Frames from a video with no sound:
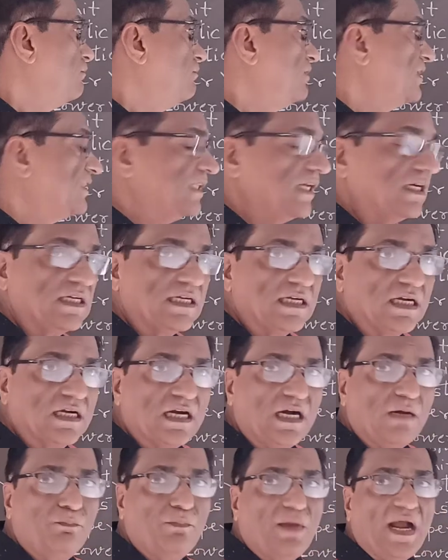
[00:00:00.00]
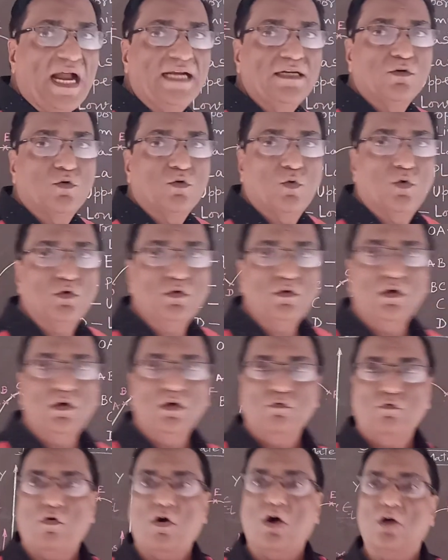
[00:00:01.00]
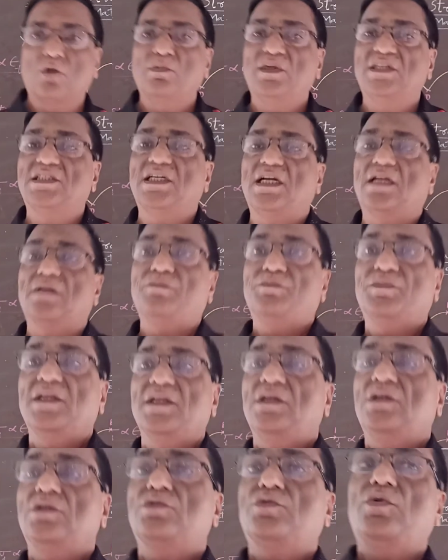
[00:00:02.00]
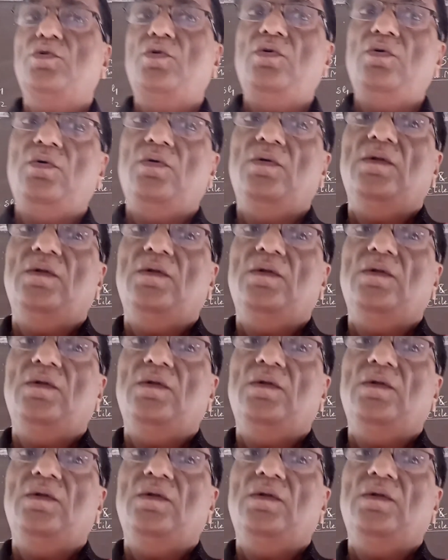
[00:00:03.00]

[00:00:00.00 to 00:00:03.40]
with the cup and cone formation. So